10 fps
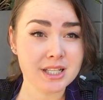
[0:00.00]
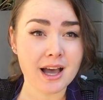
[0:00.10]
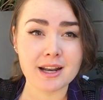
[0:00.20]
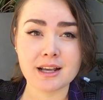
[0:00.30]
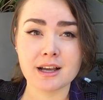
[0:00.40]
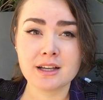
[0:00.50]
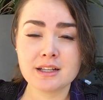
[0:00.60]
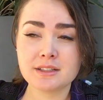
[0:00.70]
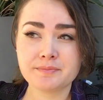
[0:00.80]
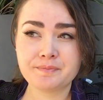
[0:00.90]
kind
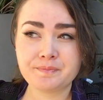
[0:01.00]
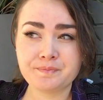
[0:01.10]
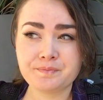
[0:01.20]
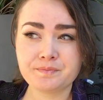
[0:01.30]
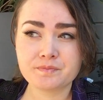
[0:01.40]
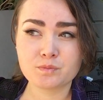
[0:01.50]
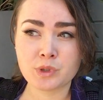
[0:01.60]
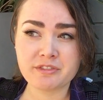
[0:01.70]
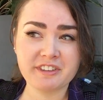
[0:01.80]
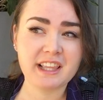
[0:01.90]
of,
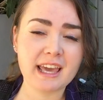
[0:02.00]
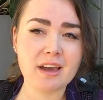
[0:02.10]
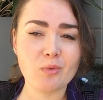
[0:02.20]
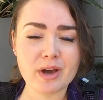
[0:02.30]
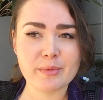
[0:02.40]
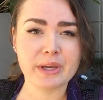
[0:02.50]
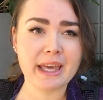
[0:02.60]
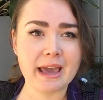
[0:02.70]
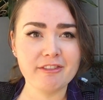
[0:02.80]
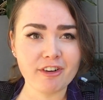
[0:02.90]
we forget where we
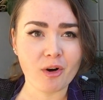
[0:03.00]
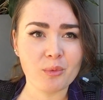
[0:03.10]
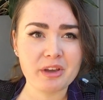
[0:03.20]
came from.